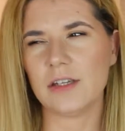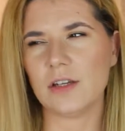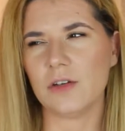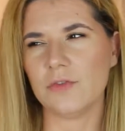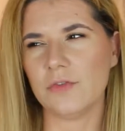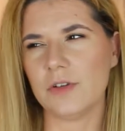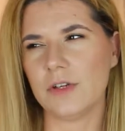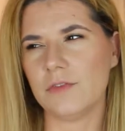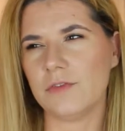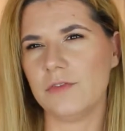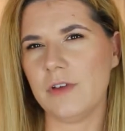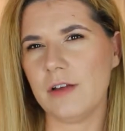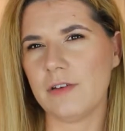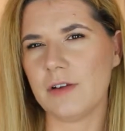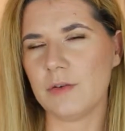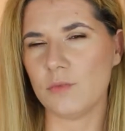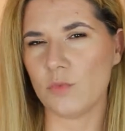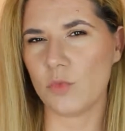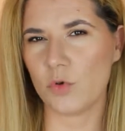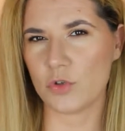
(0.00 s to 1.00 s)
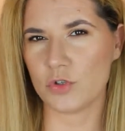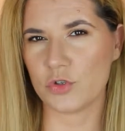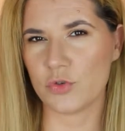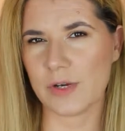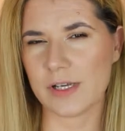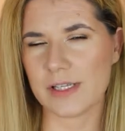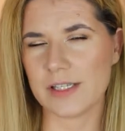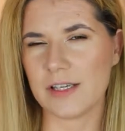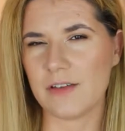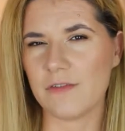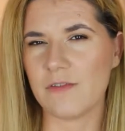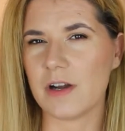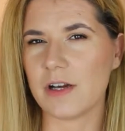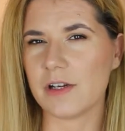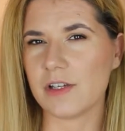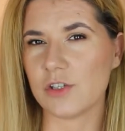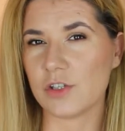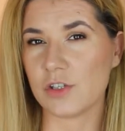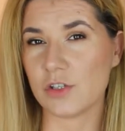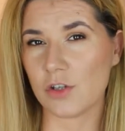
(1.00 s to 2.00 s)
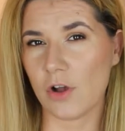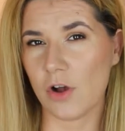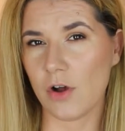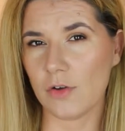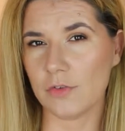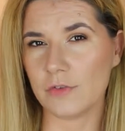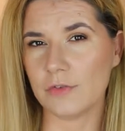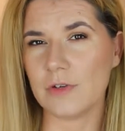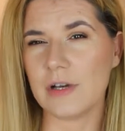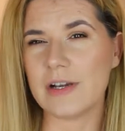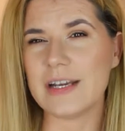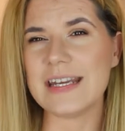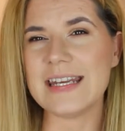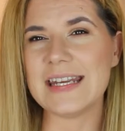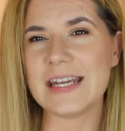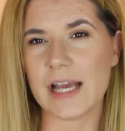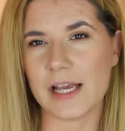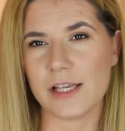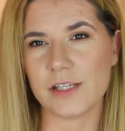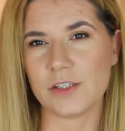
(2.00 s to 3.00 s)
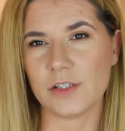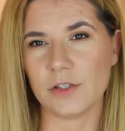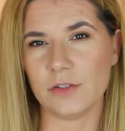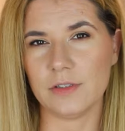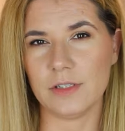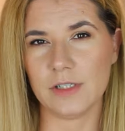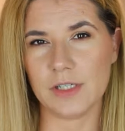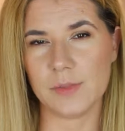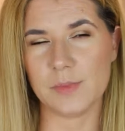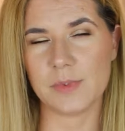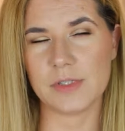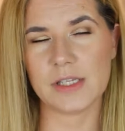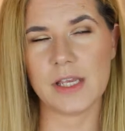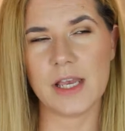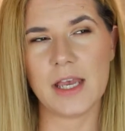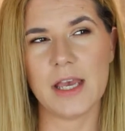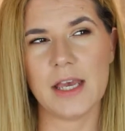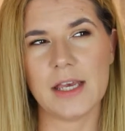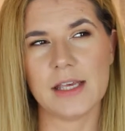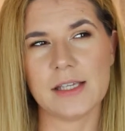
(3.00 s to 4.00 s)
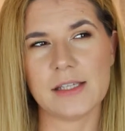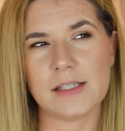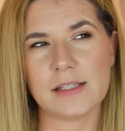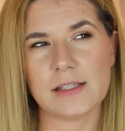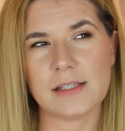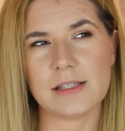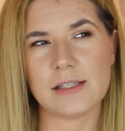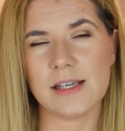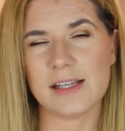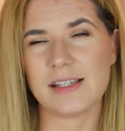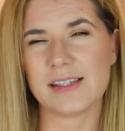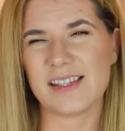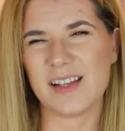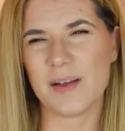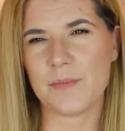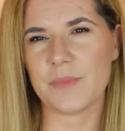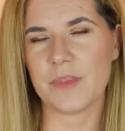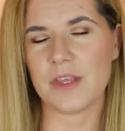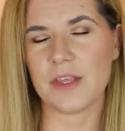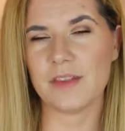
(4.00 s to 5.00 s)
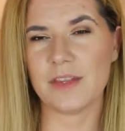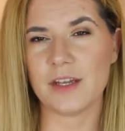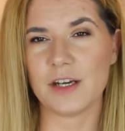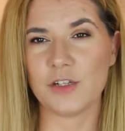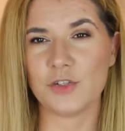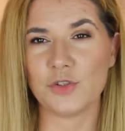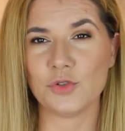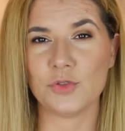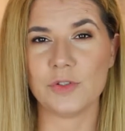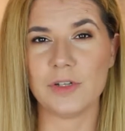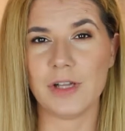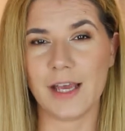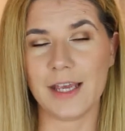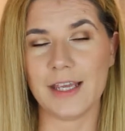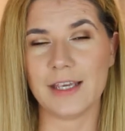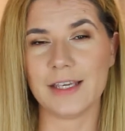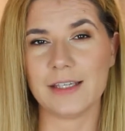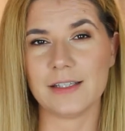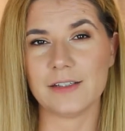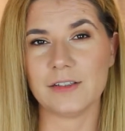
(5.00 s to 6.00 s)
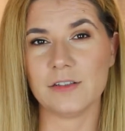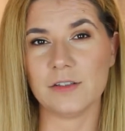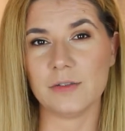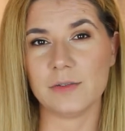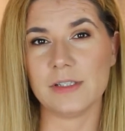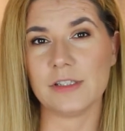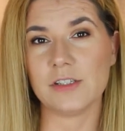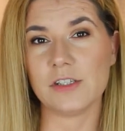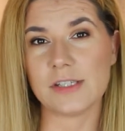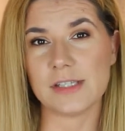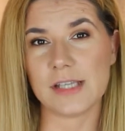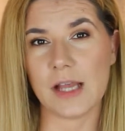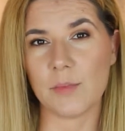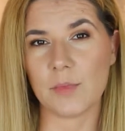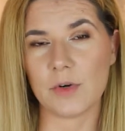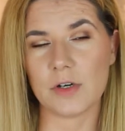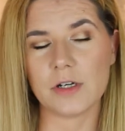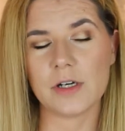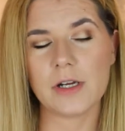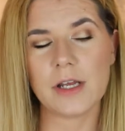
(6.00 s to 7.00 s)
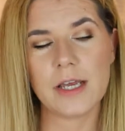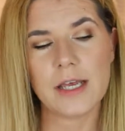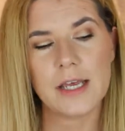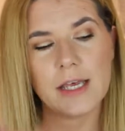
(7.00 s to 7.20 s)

They feel very moisturizing, very soft, very nice on the lips, and that's something that I do like during the summer.